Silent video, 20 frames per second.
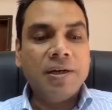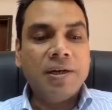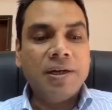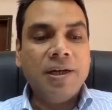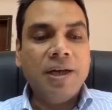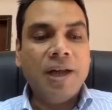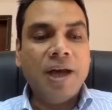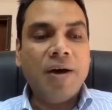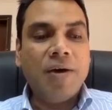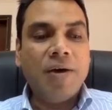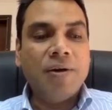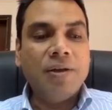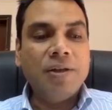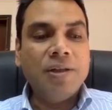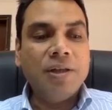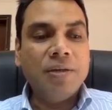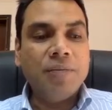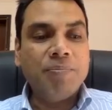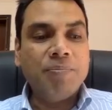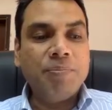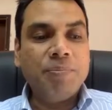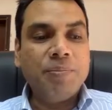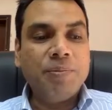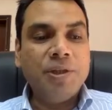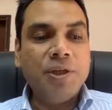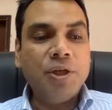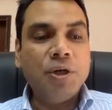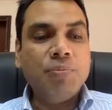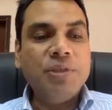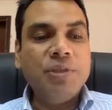Now,
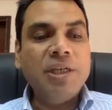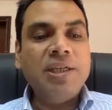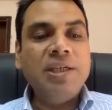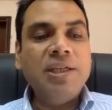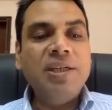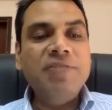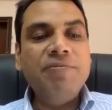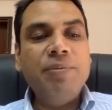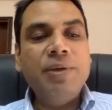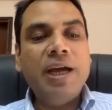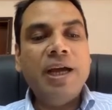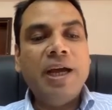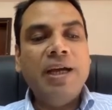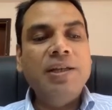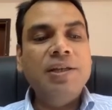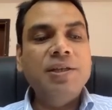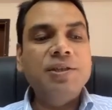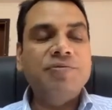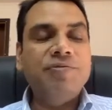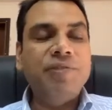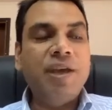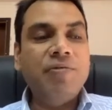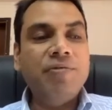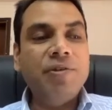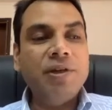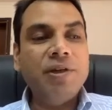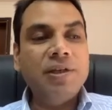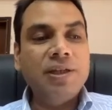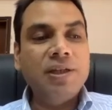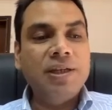the objective behind this
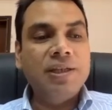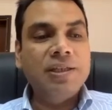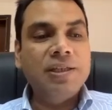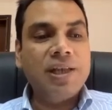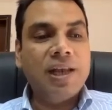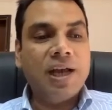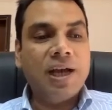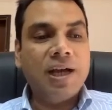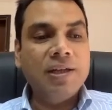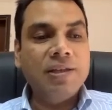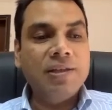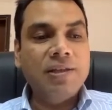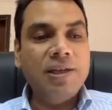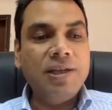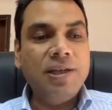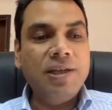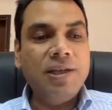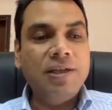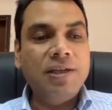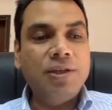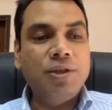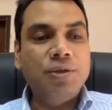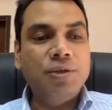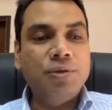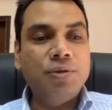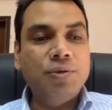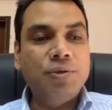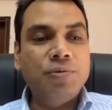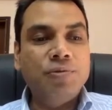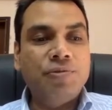waiver is largely
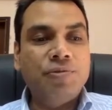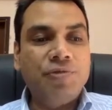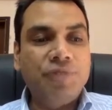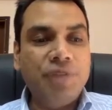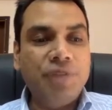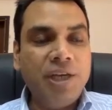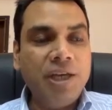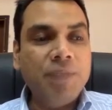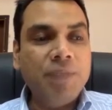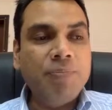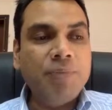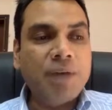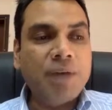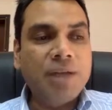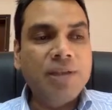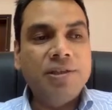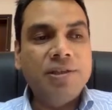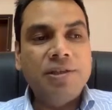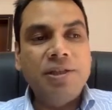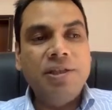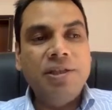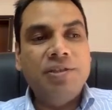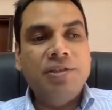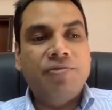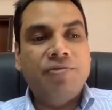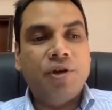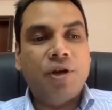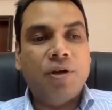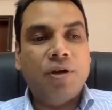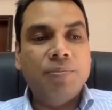to free up
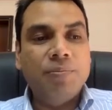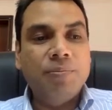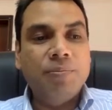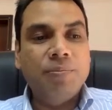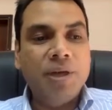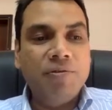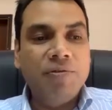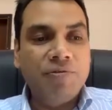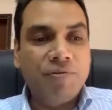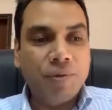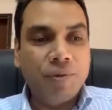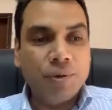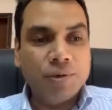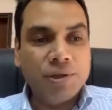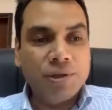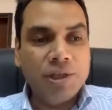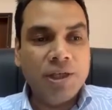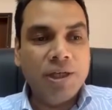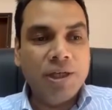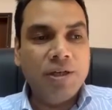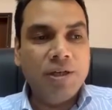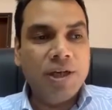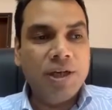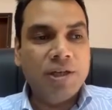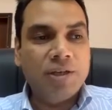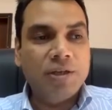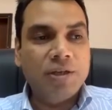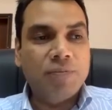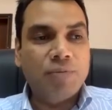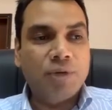countries from enforcing
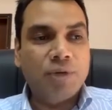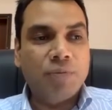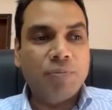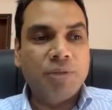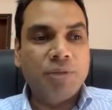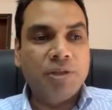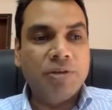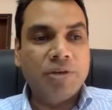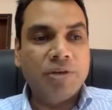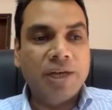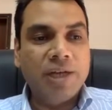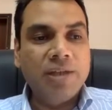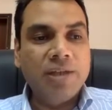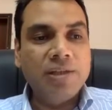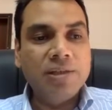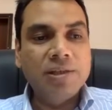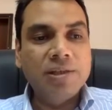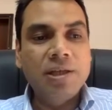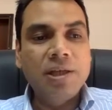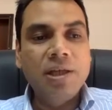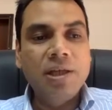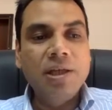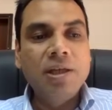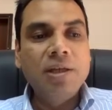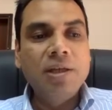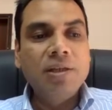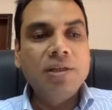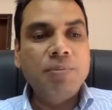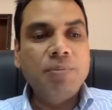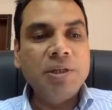intellectual property rights,
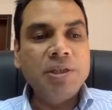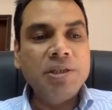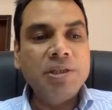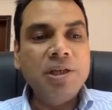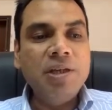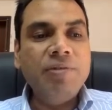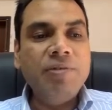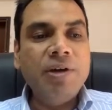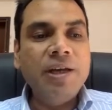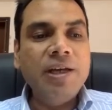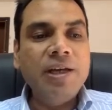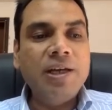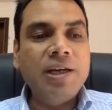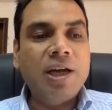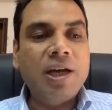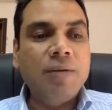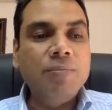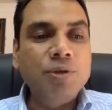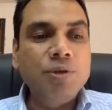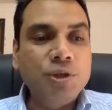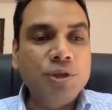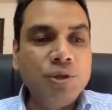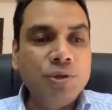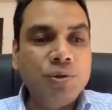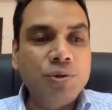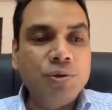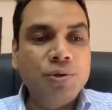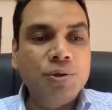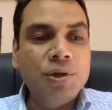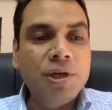especially when it comes
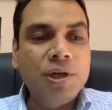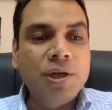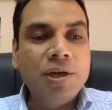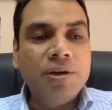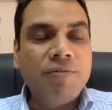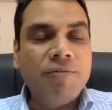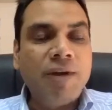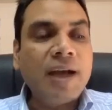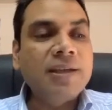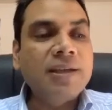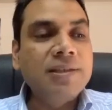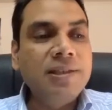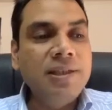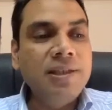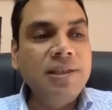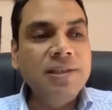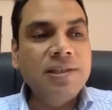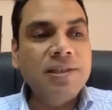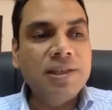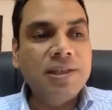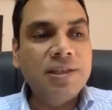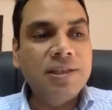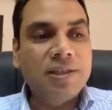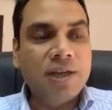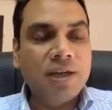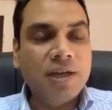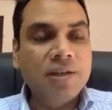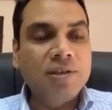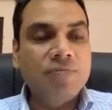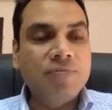to vaccines and
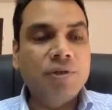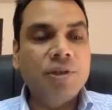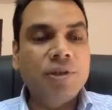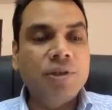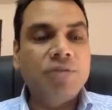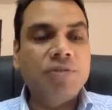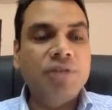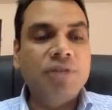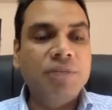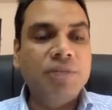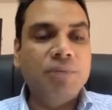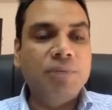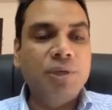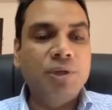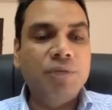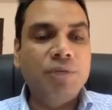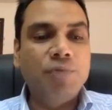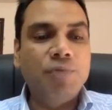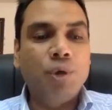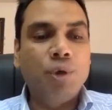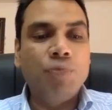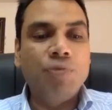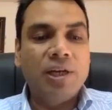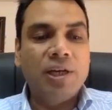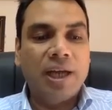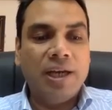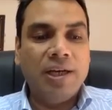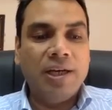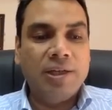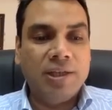drugs for the treatment of
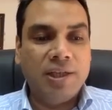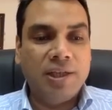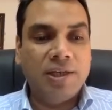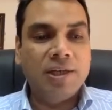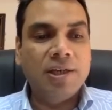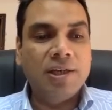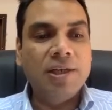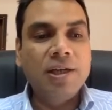COVID-19.